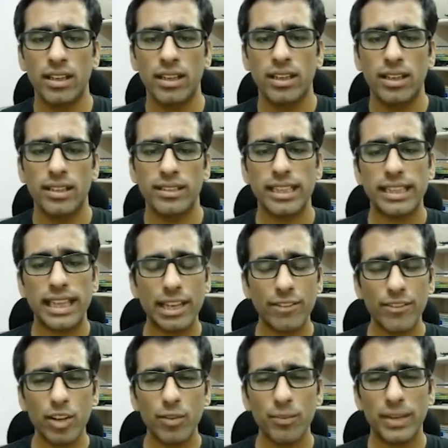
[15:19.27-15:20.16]
The Click
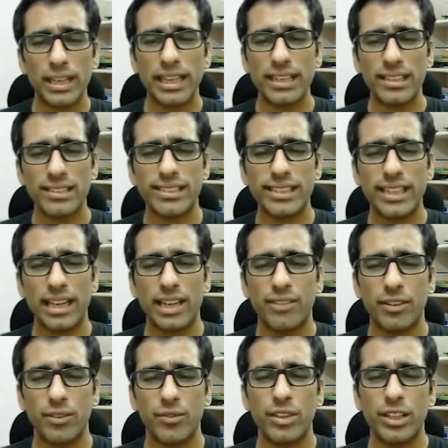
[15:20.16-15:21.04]
way of building a CLI
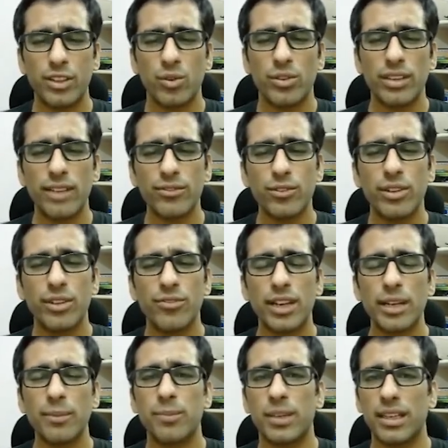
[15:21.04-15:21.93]
where we don't have to
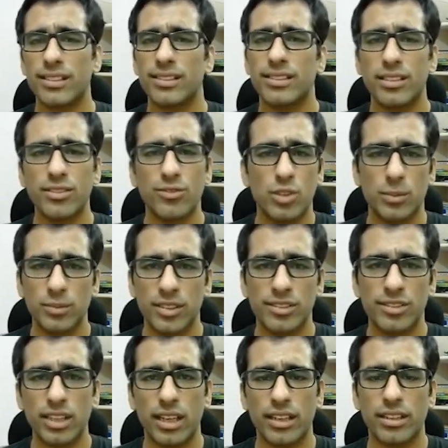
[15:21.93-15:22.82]
define parsers from the
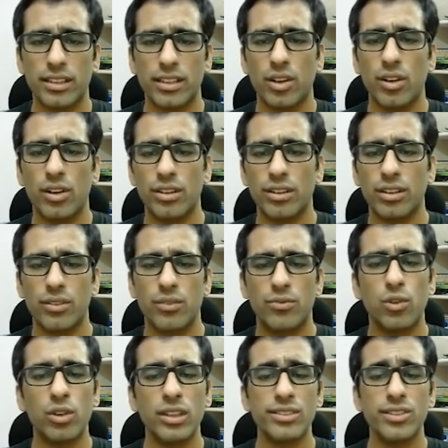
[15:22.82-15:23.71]
start or
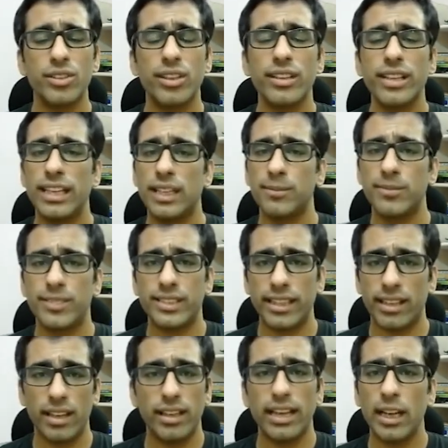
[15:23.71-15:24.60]
focus on our help
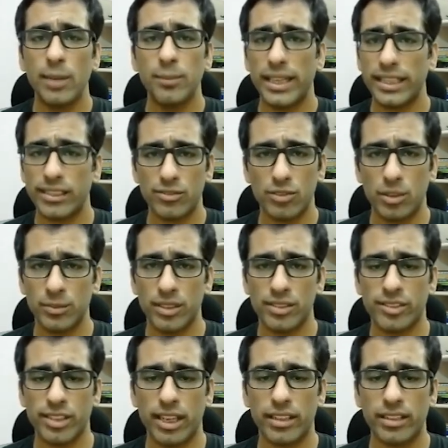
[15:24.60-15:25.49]
text from the
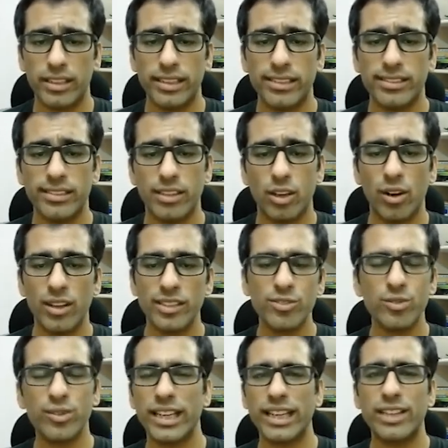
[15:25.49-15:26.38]
start is
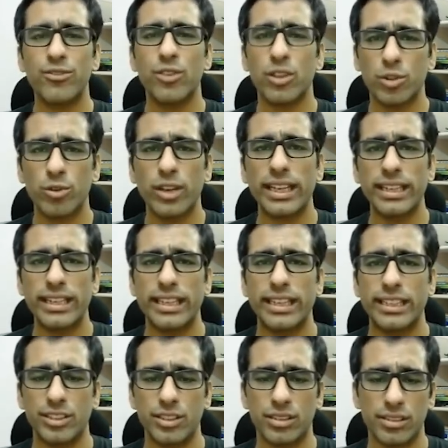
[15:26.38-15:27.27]
also great for quick
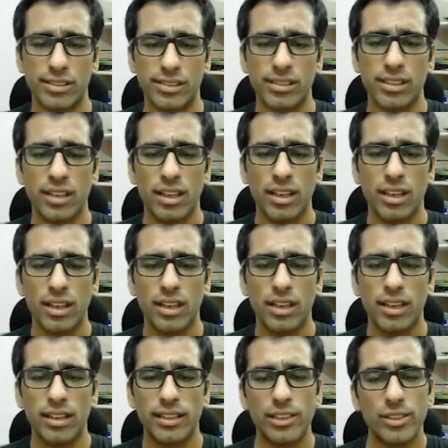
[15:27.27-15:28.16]
iterations.
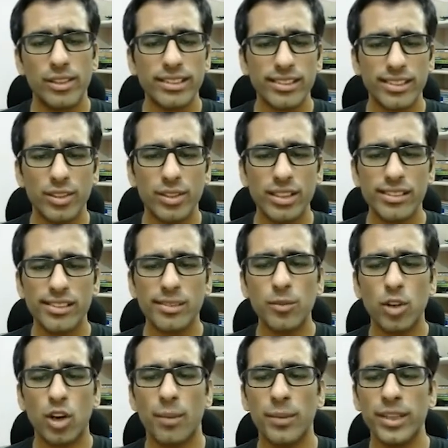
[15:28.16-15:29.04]
Now let's look at
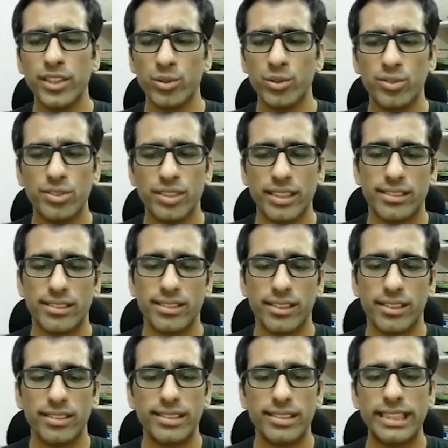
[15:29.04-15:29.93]
some common use cases
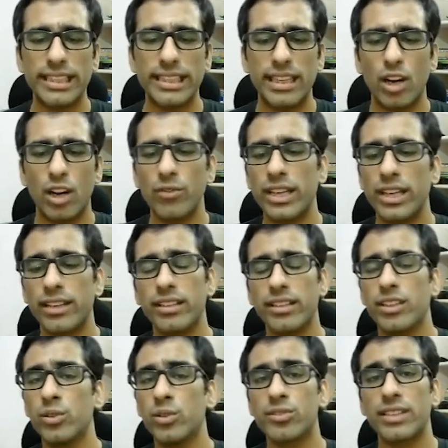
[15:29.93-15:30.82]
and see how we
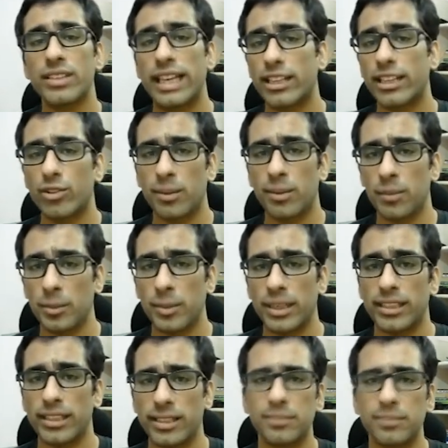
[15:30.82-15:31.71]
can use Click to
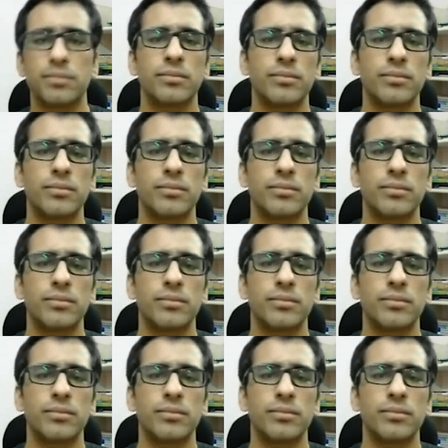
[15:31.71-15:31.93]
implement them.